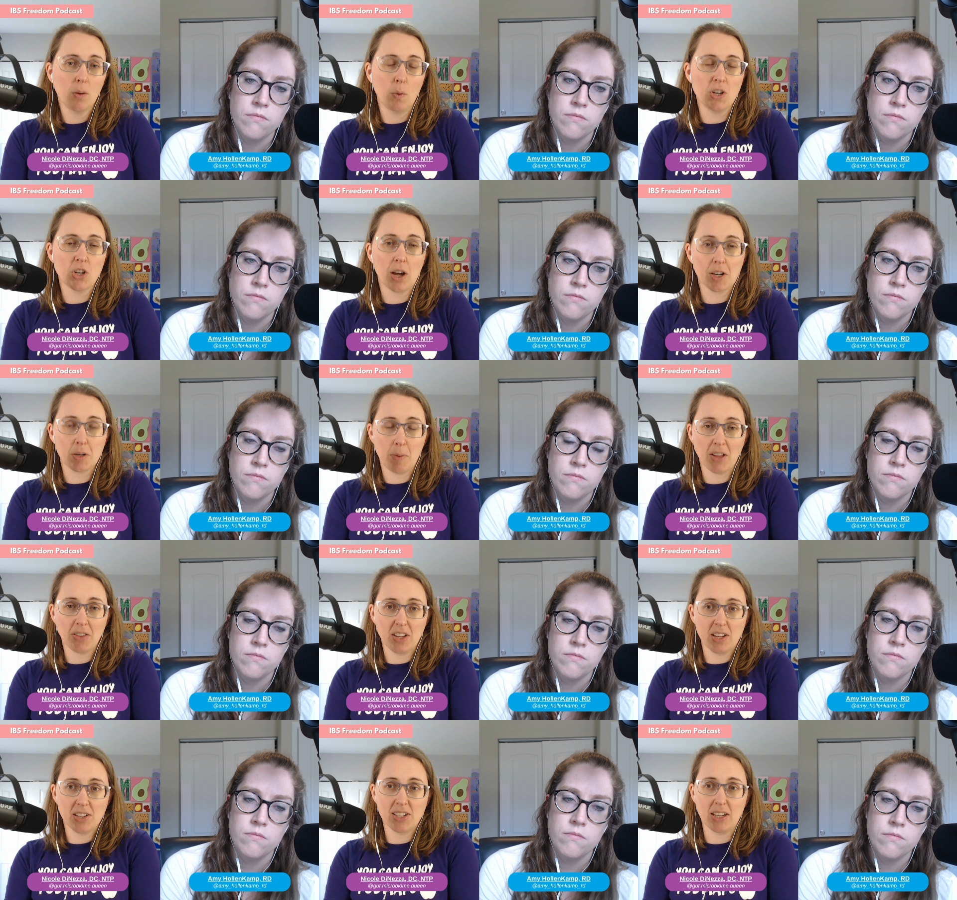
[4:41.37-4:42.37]
Speaker 1: We talked
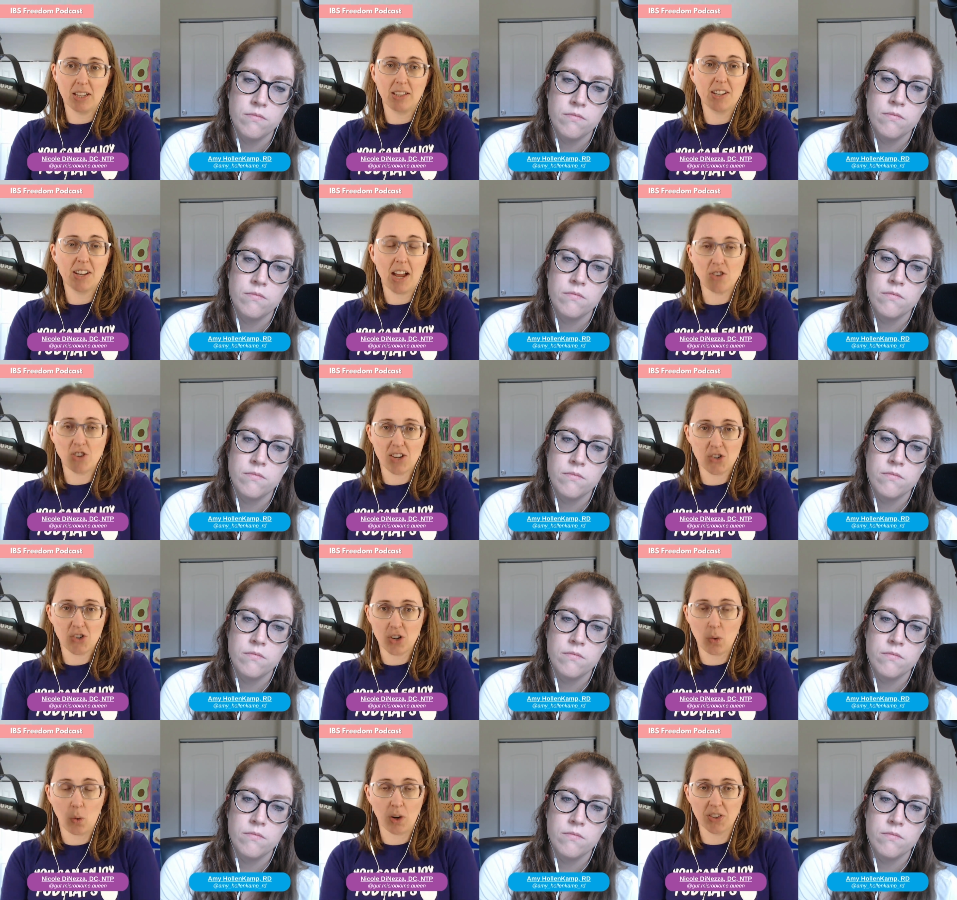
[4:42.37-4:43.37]
about this in the
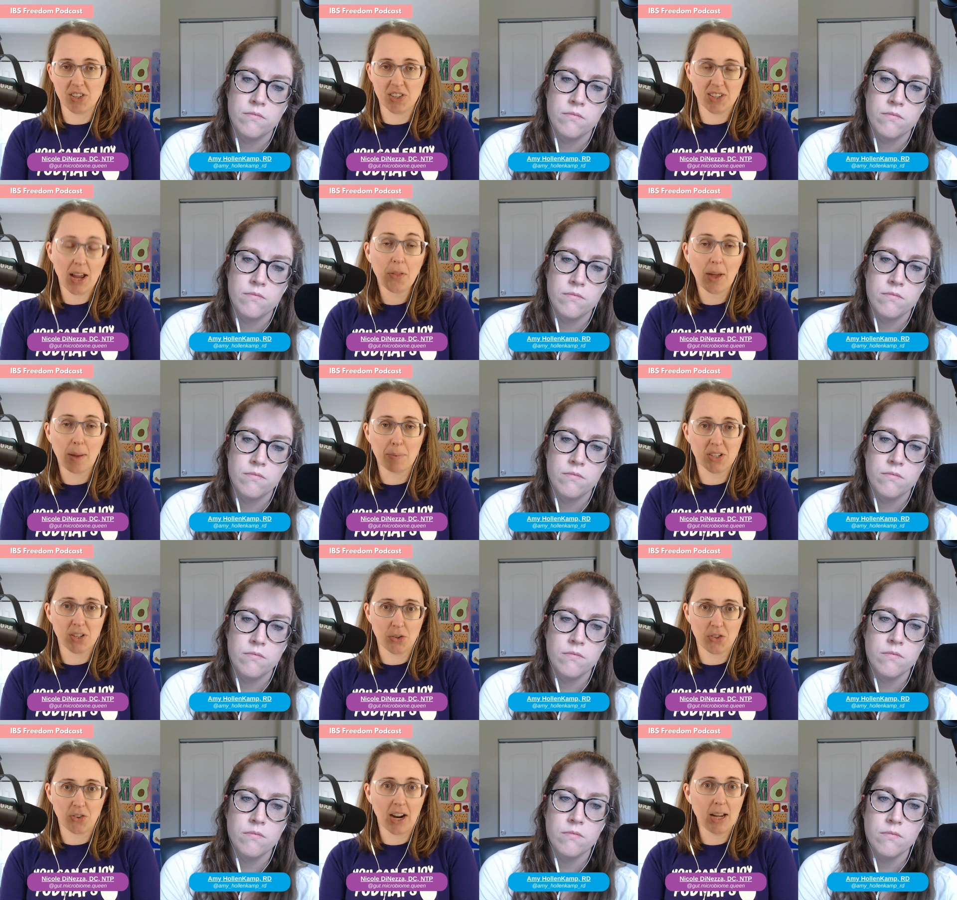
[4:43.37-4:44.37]
digestion north to south
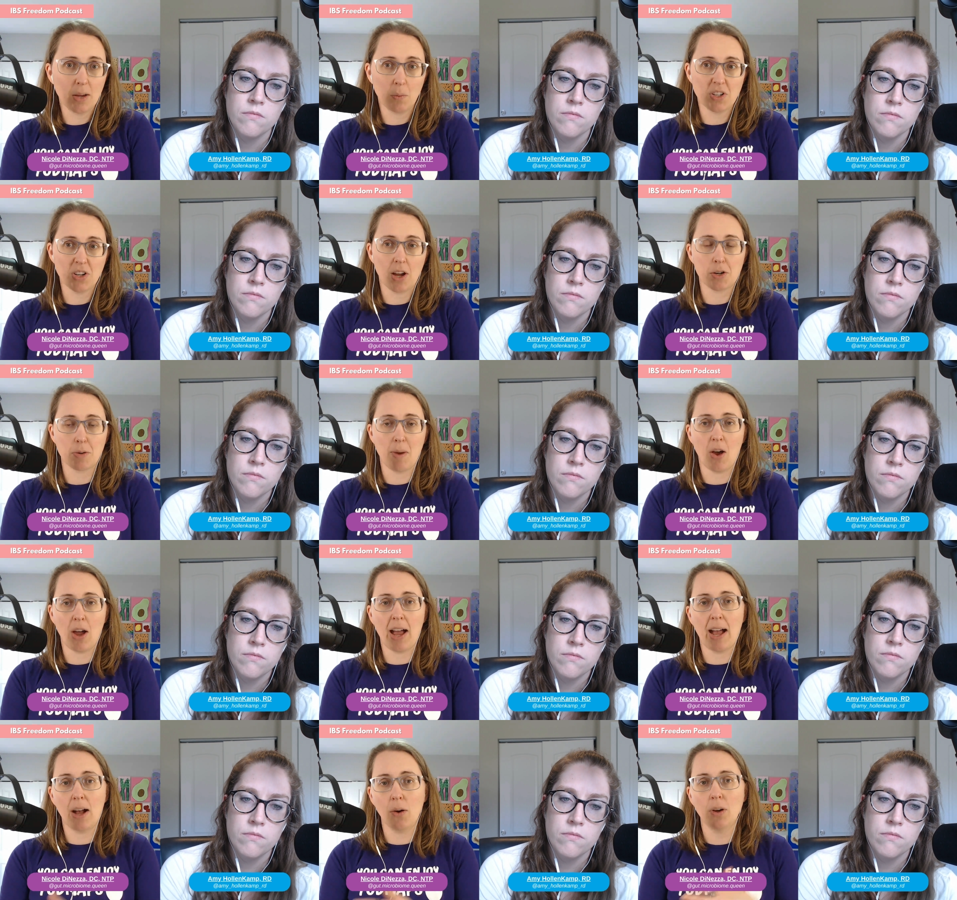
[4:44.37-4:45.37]
episodes, right? We talked
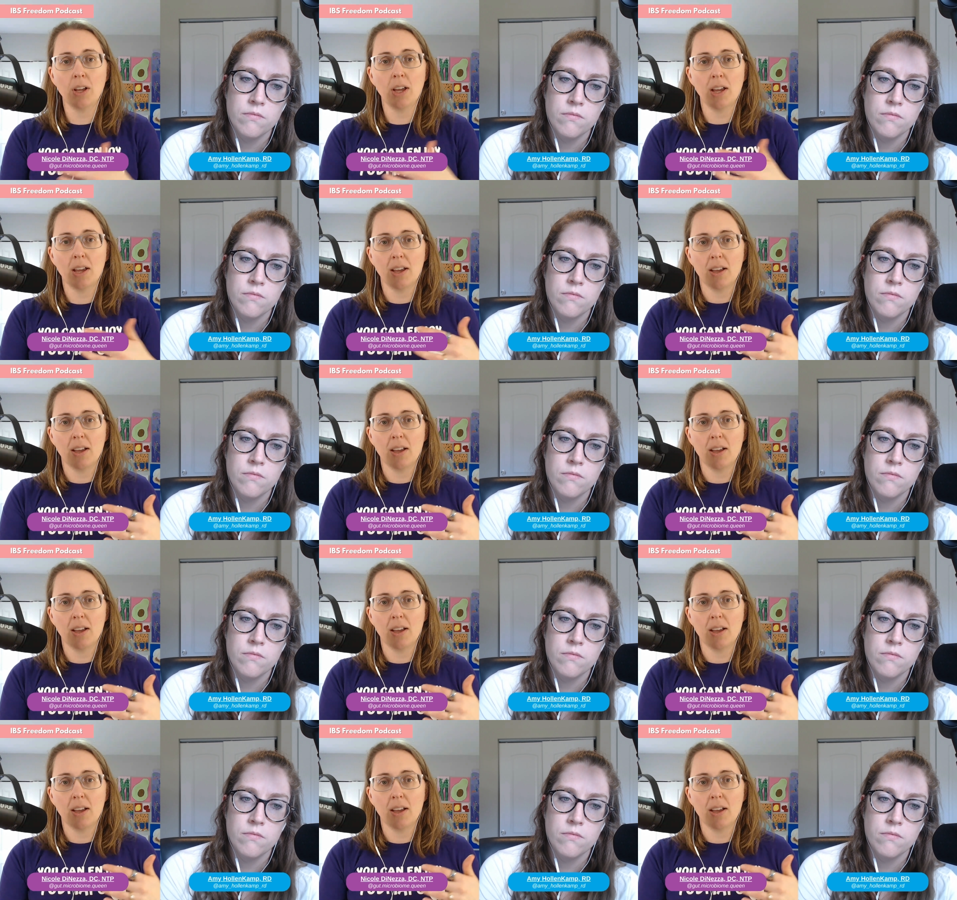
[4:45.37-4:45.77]
about how